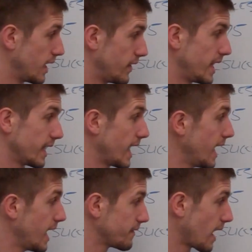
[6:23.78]
And then
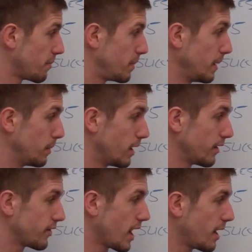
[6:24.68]
again, I've got people
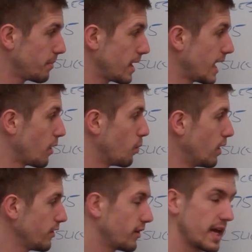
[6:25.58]
on top, and I
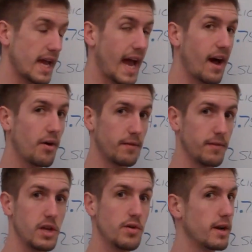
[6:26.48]
want to get out of
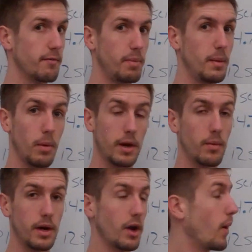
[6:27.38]
the unit of people. I don't
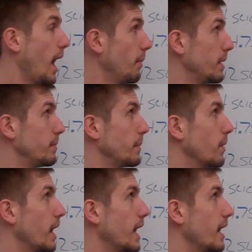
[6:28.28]
want to know how many
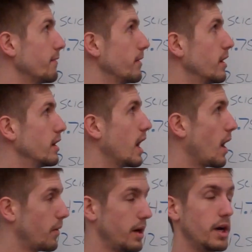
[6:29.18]
people I have.
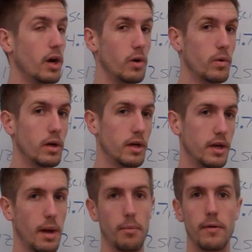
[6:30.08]
I want to know
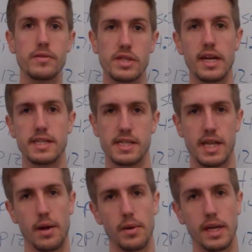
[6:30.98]
the number of slices
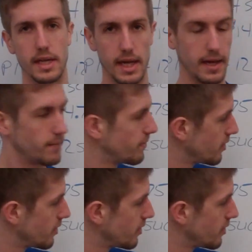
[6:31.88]
that I would need to get.